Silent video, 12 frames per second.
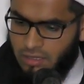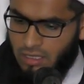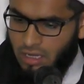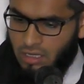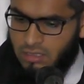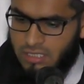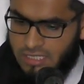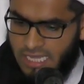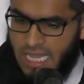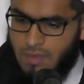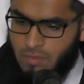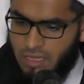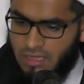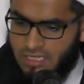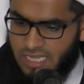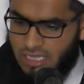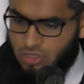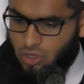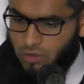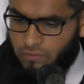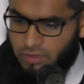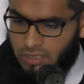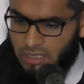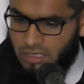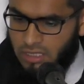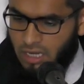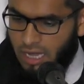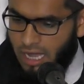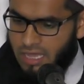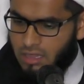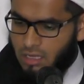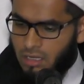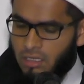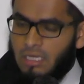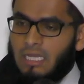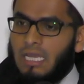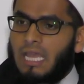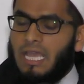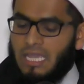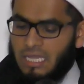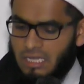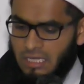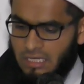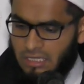are same in the sense of they are either a